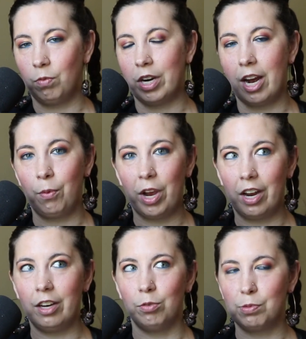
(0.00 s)
When I
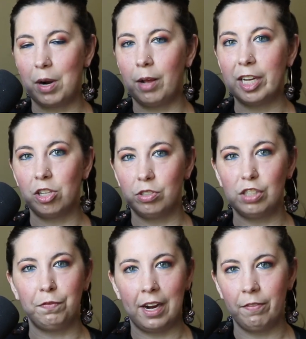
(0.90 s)
went, it was probably close
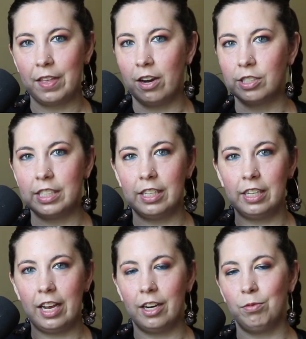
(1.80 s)
to
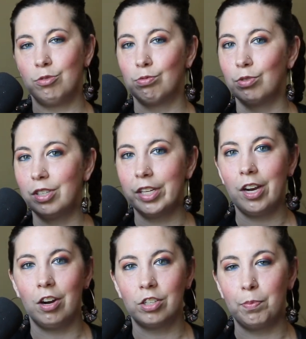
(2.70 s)
5,000, and it was really
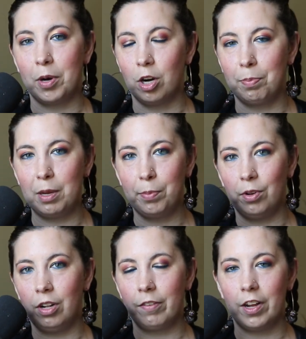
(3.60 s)
hard to park
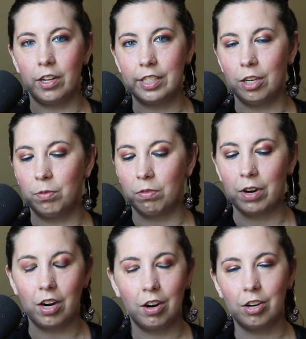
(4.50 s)
people. I volunteered with
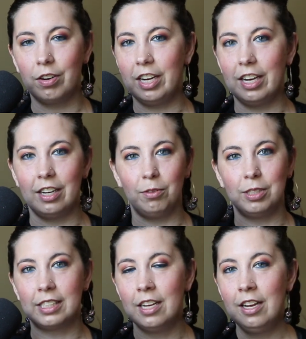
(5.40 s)
Red Artery, and it was